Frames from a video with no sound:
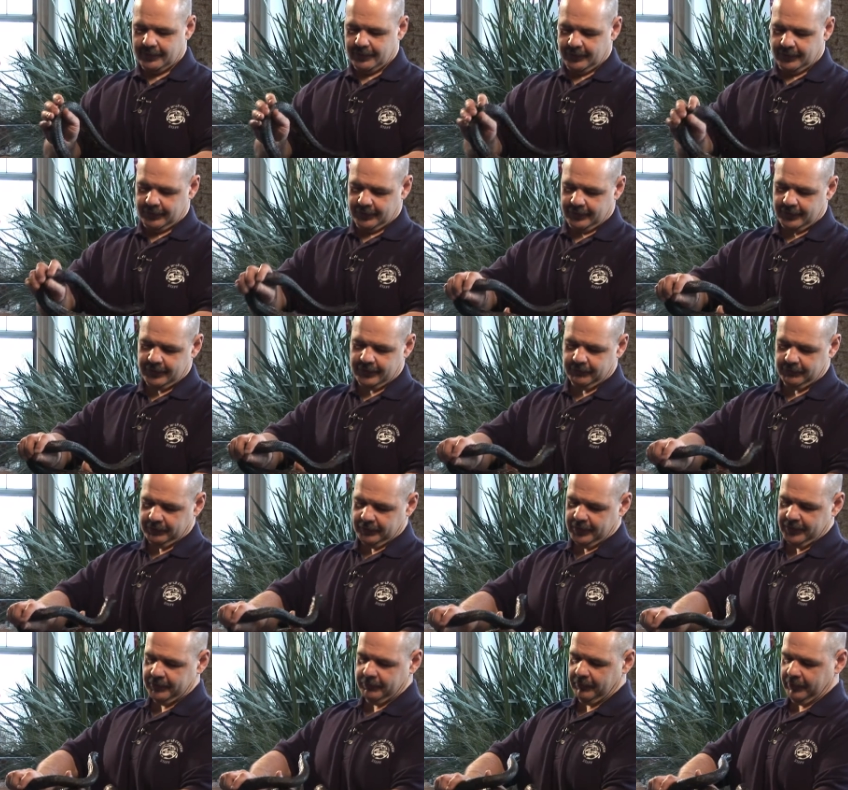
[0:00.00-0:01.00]
And this,
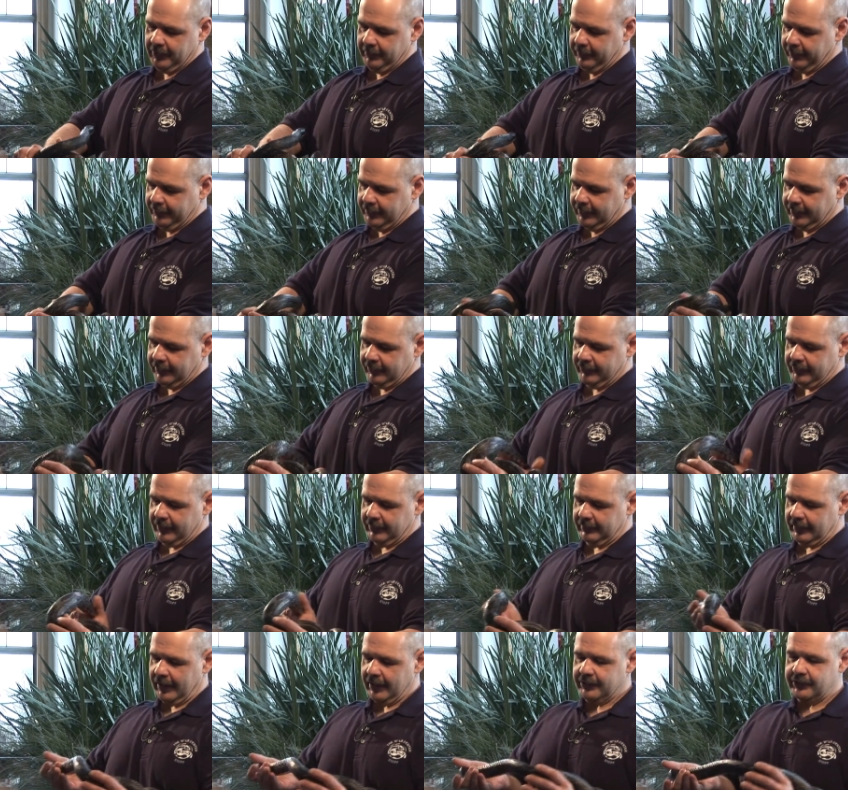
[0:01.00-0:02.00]
this one in particular is our
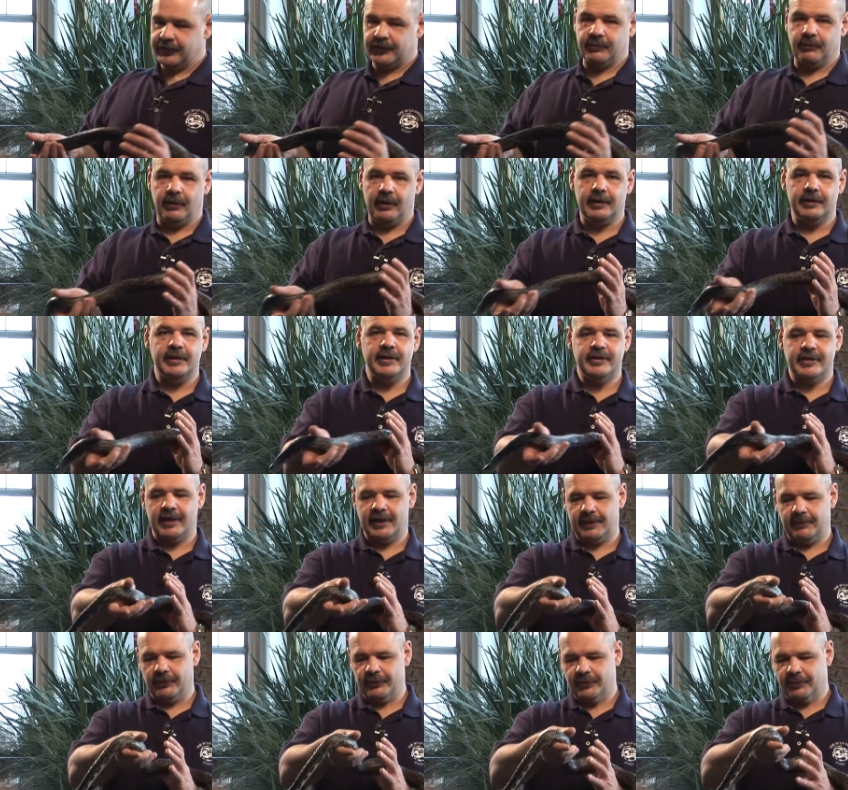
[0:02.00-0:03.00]
largest one. And these
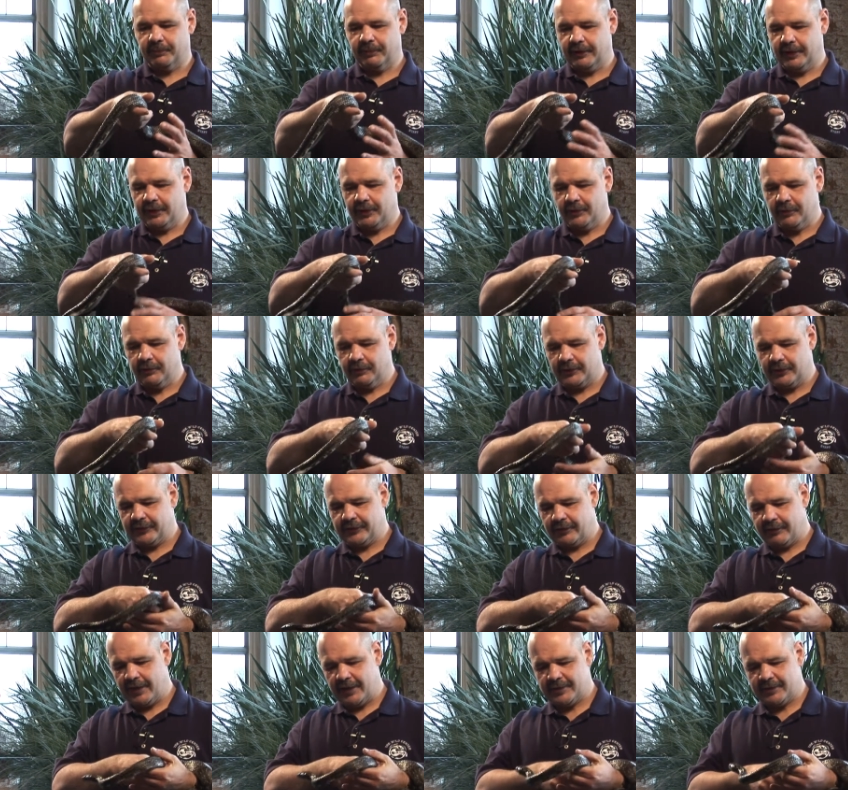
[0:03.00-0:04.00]
animals are pretty cool because
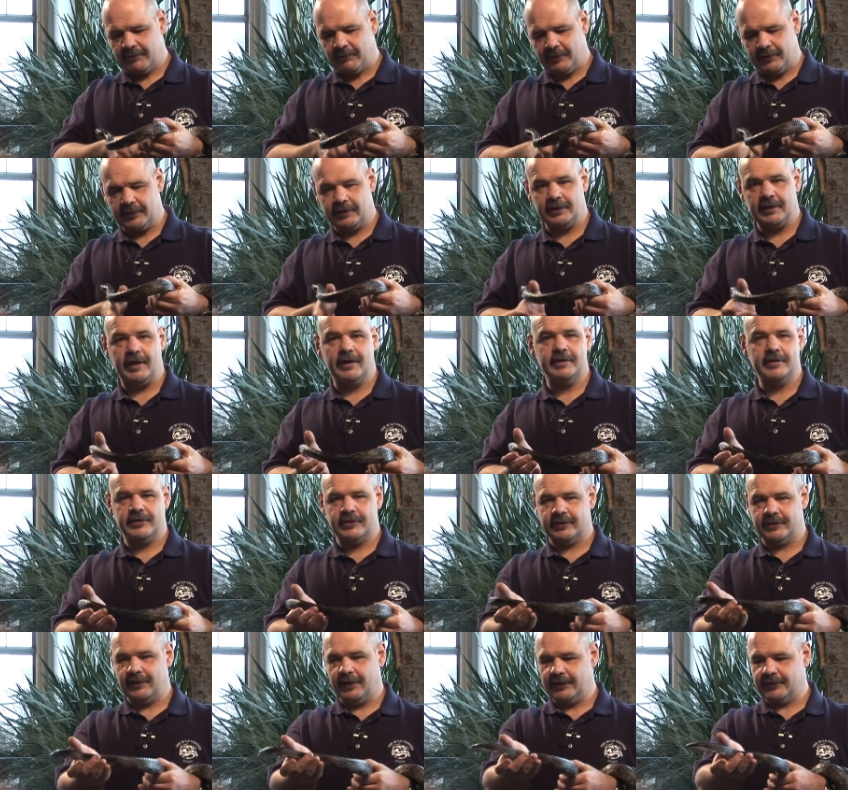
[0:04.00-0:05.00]
they're actually one of the
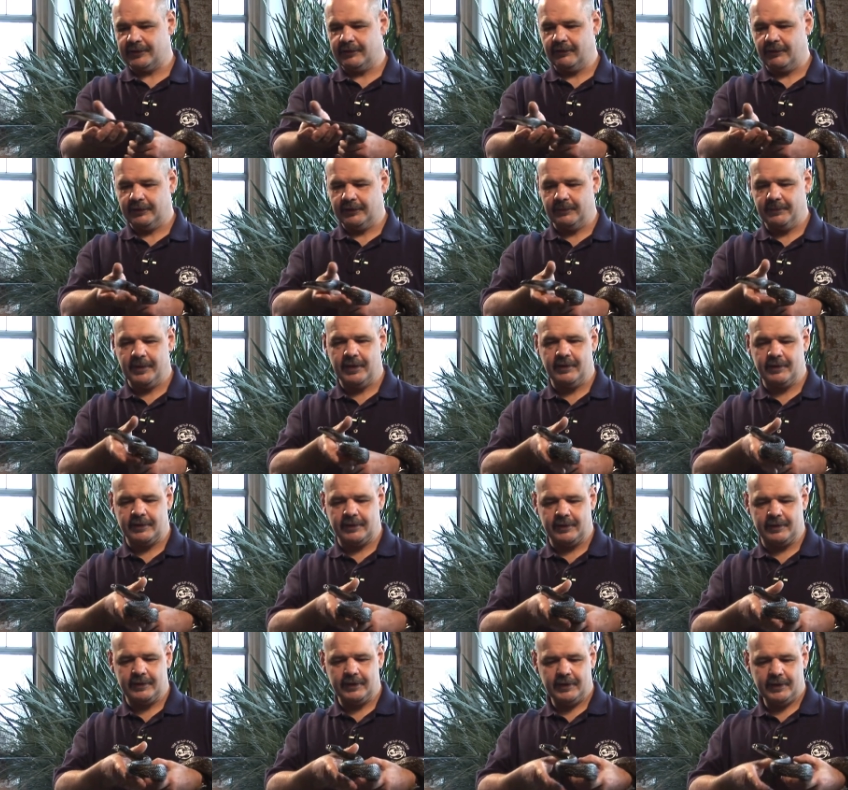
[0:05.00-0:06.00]
largest snakes in North
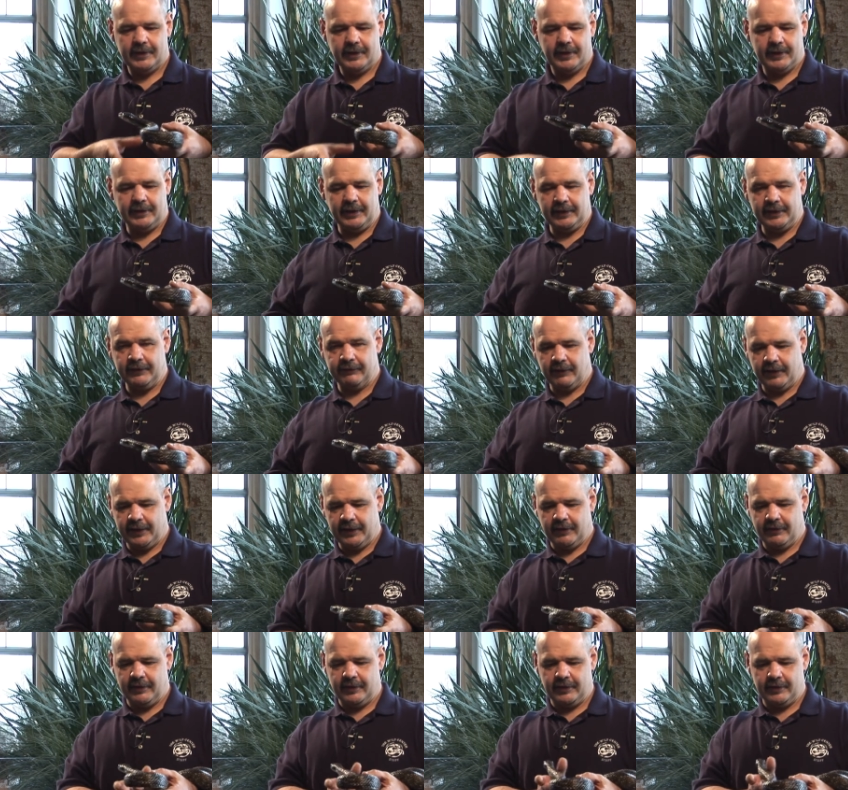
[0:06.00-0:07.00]
America. And they live right
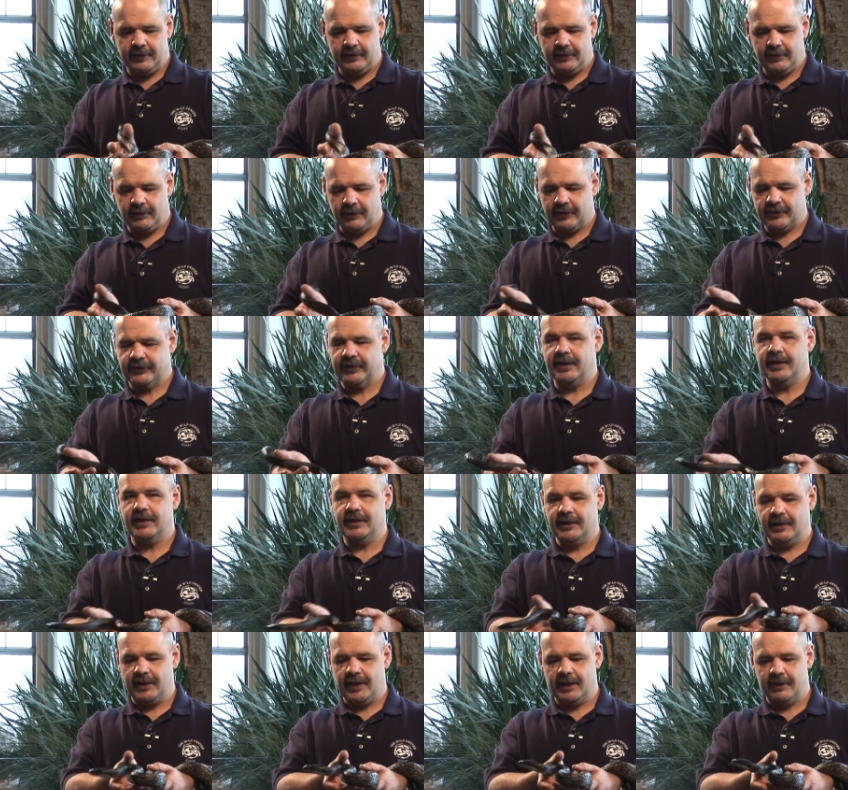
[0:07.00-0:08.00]
here in New York State
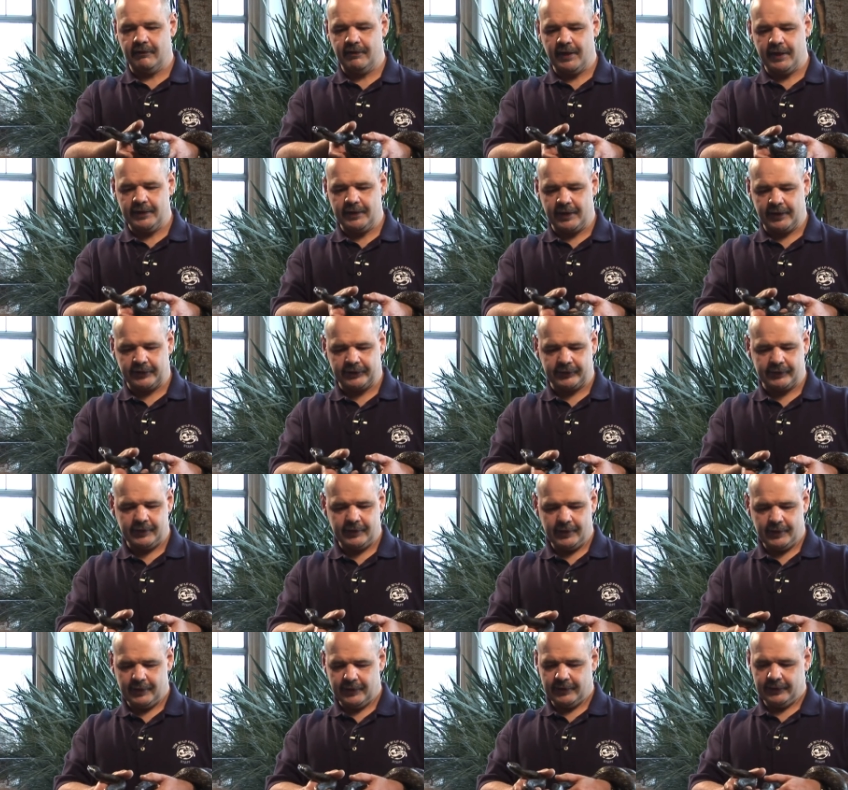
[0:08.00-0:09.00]
in the Adirondacks.
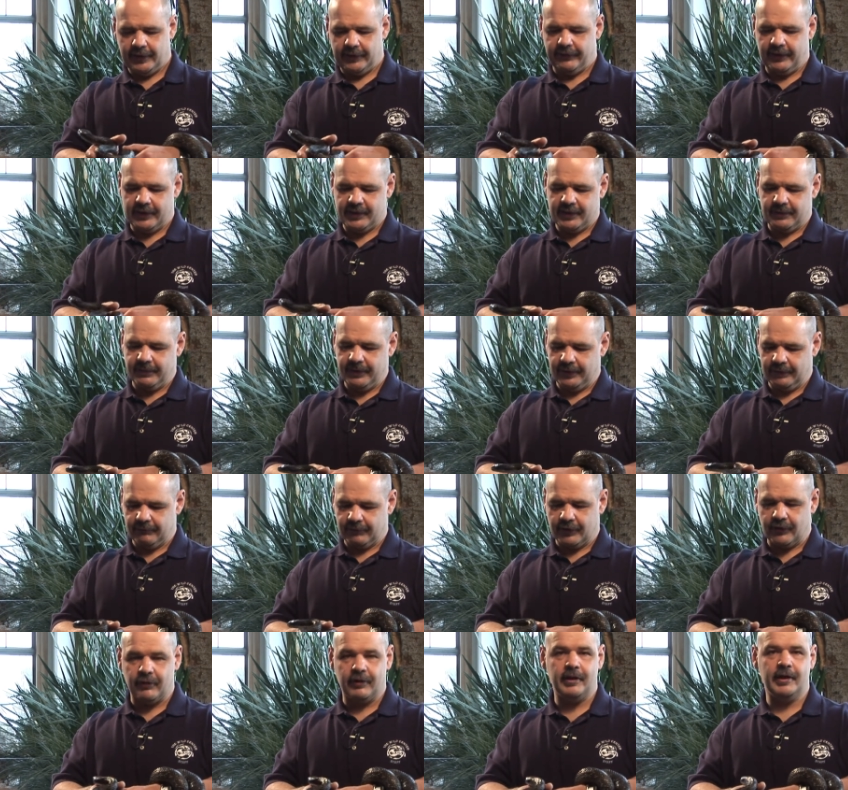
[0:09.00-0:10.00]
They've actually been
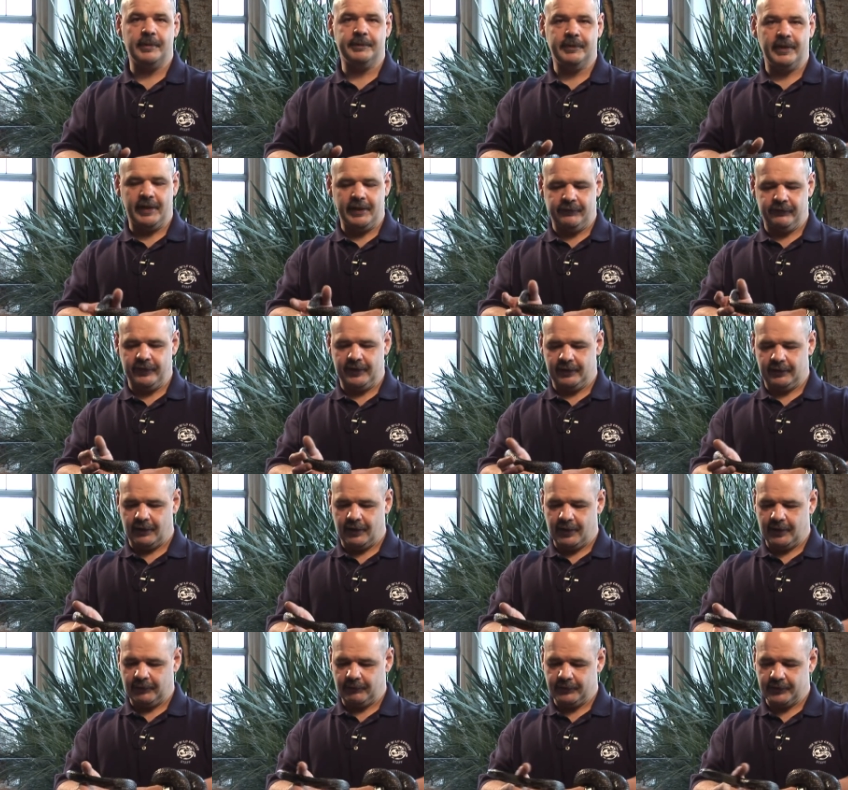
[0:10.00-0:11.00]
recorded up to eight feet
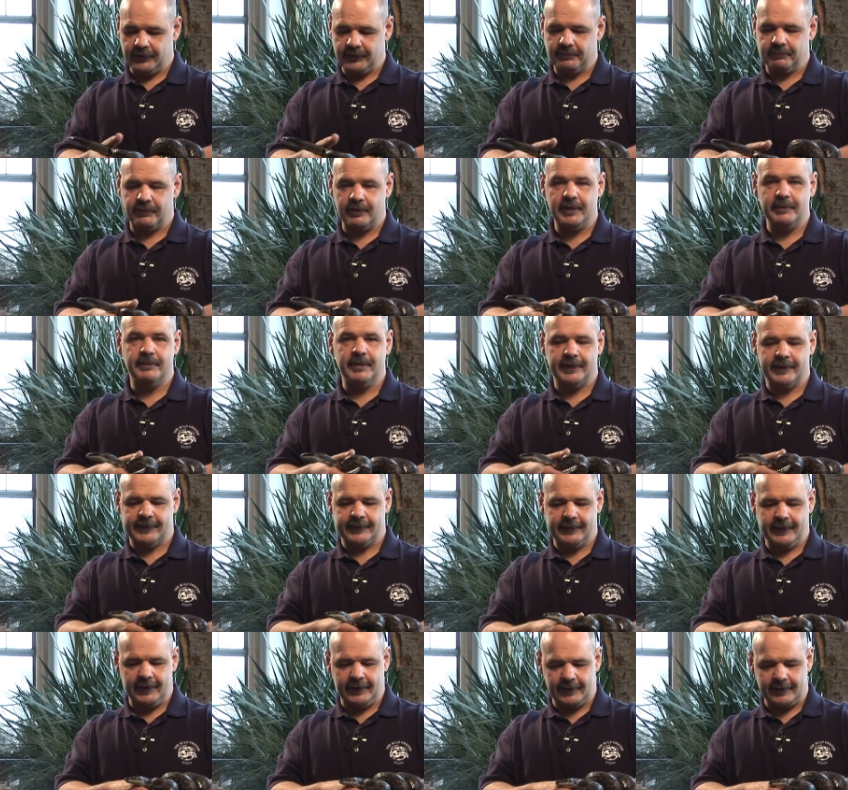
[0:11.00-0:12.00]
long, which is a pretty big
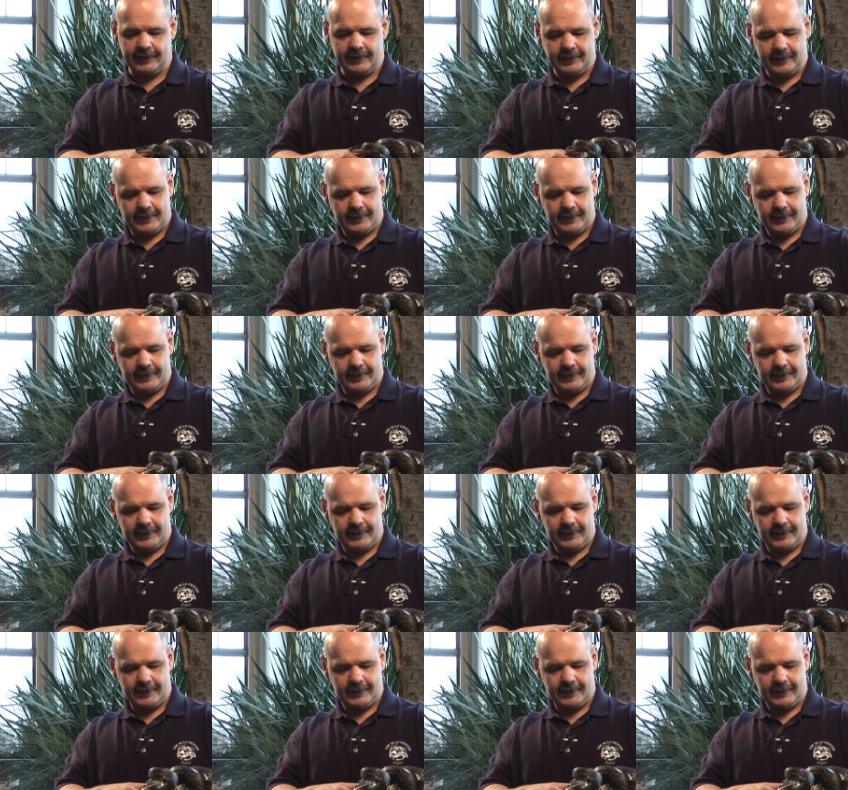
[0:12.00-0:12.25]
snake.